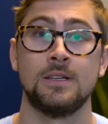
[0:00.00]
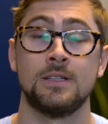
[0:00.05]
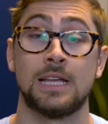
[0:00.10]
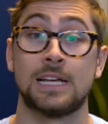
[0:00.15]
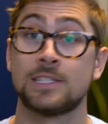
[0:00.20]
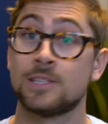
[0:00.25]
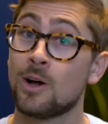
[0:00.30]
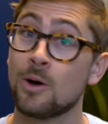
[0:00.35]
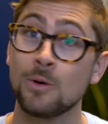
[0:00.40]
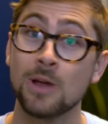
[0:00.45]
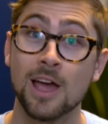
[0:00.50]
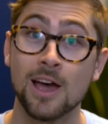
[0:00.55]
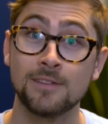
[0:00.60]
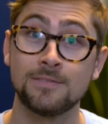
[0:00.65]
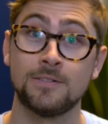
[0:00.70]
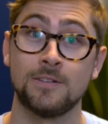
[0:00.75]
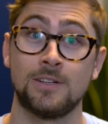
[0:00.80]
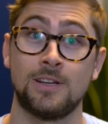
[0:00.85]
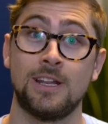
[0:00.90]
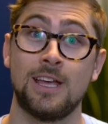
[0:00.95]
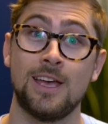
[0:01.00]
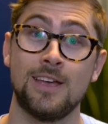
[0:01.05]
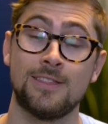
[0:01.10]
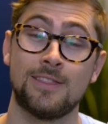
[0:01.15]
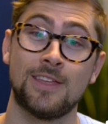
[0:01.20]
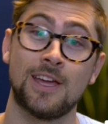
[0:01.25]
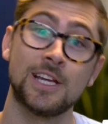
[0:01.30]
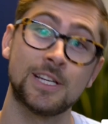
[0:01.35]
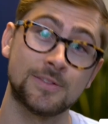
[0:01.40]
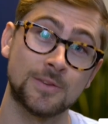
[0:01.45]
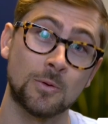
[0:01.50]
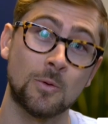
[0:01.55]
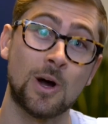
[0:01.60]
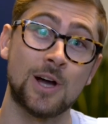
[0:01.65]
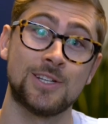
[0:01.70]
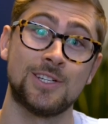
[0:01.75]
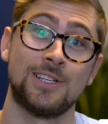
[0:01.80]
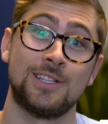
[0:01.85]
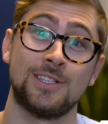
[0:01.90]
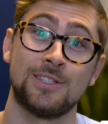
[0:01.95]
That's all we have for today. Thanks for
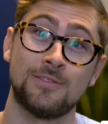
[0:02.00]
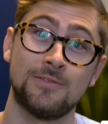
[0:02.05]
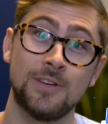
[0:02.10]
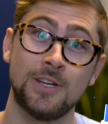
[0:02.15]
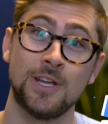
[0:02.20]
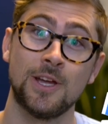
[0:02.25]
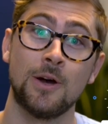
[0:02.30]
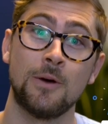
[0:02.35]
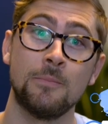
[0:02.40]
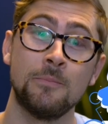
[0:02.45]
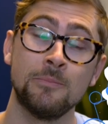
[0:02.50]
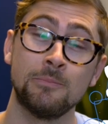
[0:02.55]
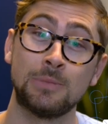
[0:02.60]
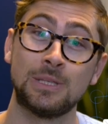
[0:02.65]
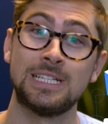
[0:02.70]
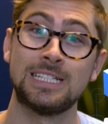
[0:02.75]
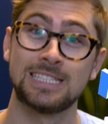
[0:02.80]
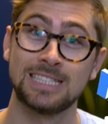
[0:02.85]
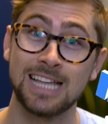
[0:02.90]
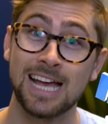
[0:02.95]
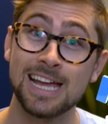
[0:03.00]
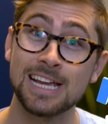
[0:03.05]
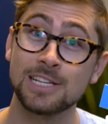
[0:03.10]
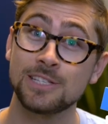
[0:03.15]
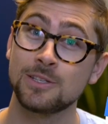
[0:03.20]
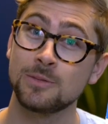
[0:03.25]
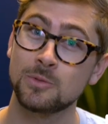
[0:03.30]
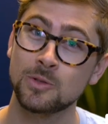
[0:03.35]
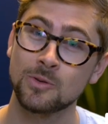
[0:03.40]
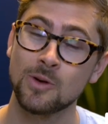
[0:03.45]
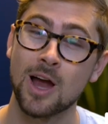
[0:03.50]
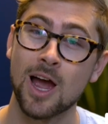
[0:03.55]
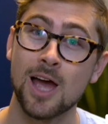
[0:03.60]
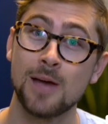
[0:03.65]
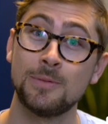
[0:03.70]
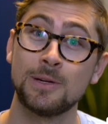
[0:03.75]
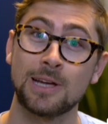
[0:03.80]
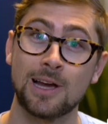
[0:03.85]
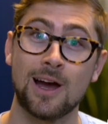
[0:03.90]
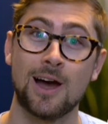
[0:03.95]
watching this video. Please like,
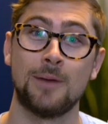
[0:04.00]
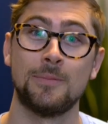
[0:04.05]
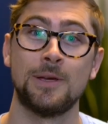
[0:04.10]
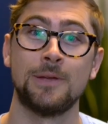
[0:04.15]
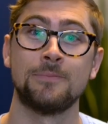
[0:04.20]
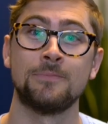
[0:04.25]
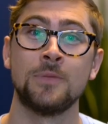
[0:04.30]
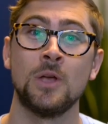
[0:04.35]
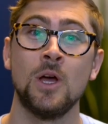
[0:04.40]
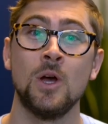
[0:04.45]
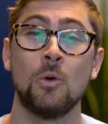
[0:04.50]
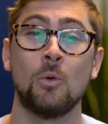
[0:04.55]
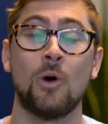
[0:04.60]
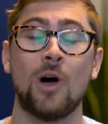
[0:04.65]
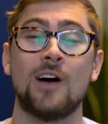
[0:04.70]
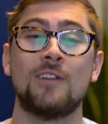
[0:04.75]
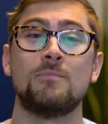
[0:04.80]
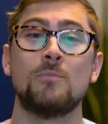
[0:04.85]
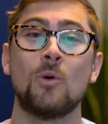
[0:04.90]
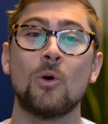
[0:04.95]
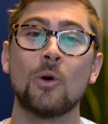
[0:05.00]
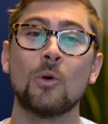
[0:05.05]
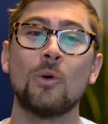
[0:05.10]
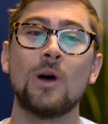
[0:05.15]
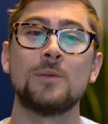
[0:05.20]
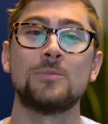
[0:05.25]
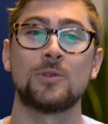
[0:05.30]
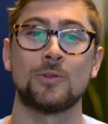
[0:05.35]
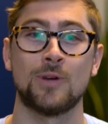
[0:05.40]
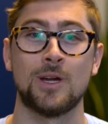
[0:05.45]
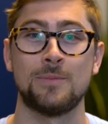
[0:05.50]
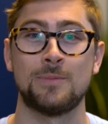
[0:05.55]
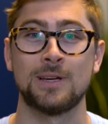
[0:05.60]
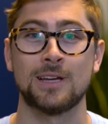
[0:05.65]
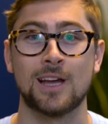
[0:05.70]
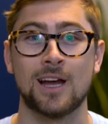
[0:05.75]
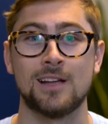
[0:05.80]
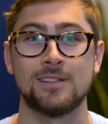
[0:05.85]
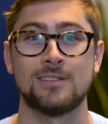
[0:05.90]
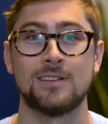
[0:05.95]
subscribe, and comment. We'll have more web
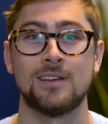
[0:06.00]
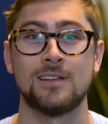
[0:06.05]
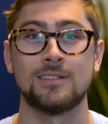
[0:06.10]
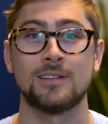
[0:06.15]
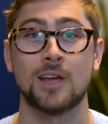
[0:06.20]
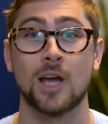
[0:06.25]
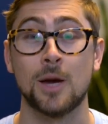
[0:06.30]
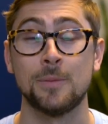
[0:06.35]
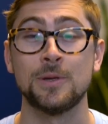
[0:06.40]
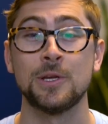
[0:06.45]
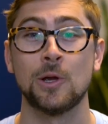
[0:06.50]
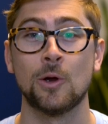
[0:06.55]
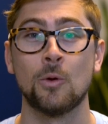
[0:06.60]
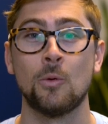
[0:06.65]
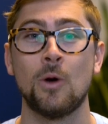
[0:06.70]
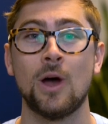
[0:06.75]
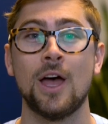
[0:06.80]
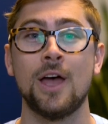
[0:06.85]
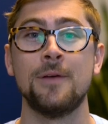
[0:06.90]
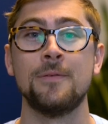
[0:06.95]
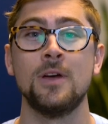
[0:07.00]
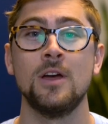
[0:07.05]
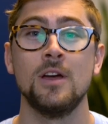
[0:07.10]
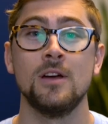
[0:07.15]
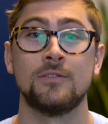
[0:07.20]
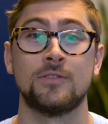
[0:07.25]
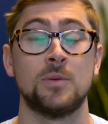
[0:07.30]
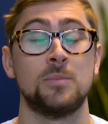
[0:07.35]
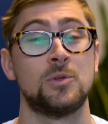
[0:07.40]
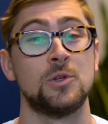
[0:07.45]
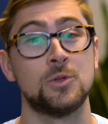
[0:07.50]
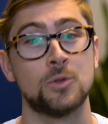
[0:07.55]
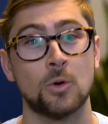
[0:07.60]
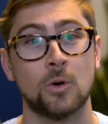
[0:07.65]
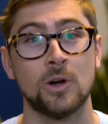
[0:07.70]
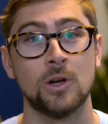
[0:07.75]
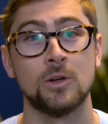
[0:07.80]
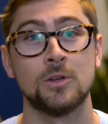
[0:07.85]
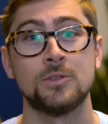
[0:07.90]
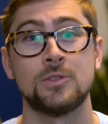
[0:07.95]
scraping content coming your way, from
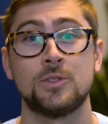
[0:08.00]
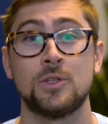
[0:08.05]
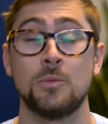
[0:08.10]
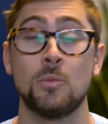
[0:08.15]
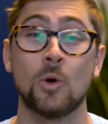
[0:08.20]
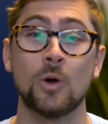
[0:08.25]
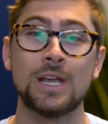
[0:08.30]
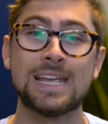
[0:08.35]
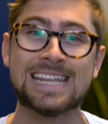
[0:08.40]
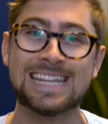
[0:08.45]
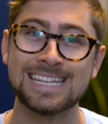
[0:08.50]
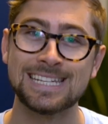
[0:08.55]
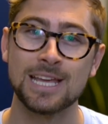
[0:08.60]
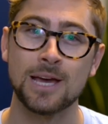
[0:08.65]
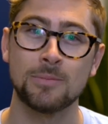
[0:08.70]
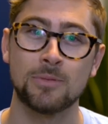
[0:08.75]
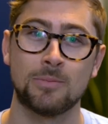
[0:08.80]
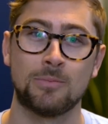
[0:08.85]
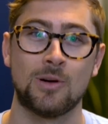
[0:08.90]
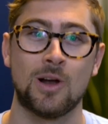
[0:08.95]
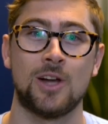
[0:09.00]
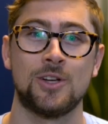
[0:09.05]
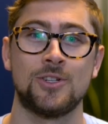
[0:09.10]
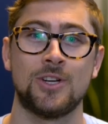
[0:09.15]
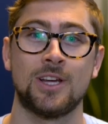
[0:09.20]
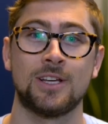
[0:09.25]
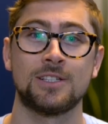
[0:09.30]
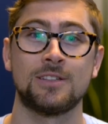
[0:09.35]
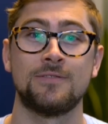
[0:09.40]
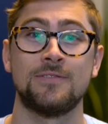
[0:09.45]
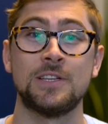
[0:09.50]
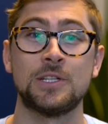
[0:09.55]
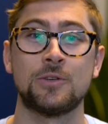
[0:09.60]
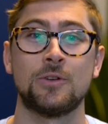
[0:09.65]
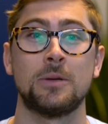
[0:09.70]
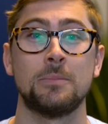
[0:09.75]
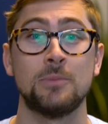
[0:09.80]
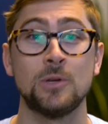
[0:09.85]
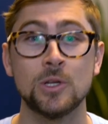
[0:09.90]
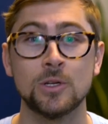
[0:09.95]
tutorials to more in-depth projects
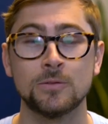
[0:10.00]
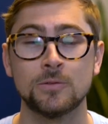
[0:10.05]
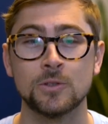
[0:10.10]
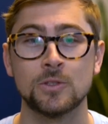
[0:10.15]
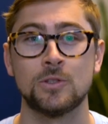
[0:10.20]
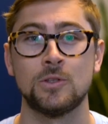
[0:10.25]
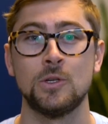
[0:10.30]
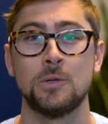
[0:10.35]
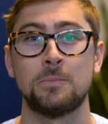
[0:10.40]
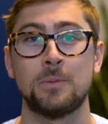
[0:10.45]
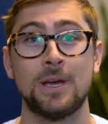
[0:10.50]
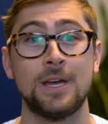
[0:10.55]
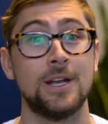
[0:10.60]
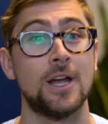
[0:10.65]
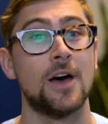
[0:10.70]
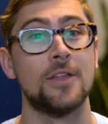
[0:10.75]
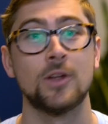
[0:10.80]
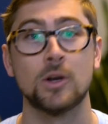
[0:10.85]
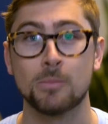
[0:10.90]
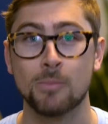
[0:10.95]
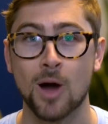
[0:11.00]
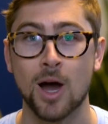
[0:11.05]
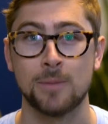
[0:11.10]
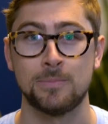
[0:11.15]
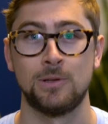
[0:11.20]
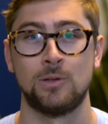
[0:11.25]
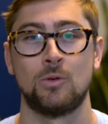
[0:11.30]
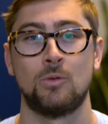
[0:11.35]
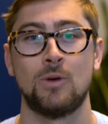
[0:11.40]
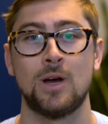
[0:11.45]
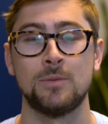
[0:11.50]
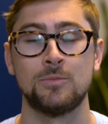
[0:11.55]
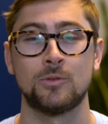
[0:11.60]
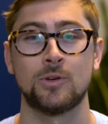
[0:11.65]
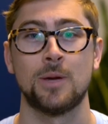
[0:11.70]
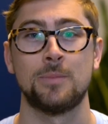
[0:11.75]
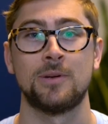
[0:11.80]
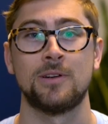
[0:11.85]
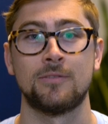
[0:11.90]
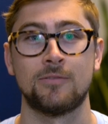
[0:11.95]
featuring Beautiful Soup and other popular web
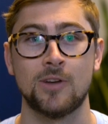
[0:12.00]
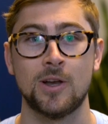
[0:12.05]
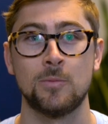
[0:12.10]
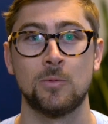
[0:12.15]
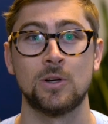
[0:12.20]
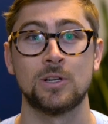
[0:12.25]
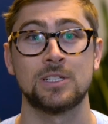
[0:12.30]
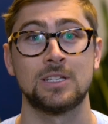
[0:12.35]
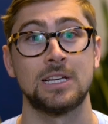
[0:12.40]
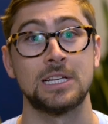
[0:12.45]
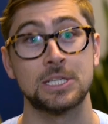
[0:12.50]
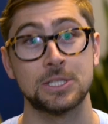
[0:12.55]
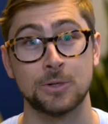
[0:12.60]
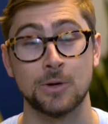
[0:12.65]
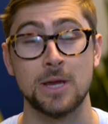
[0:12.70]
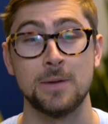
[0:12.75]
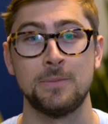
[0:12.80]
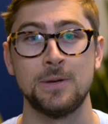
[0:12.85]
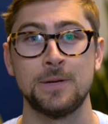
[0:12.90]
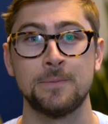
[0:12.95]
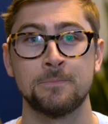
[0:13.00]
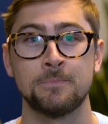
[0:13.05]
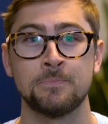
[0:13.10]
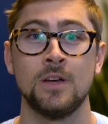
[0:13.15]
scraping frameworks like Scrapy.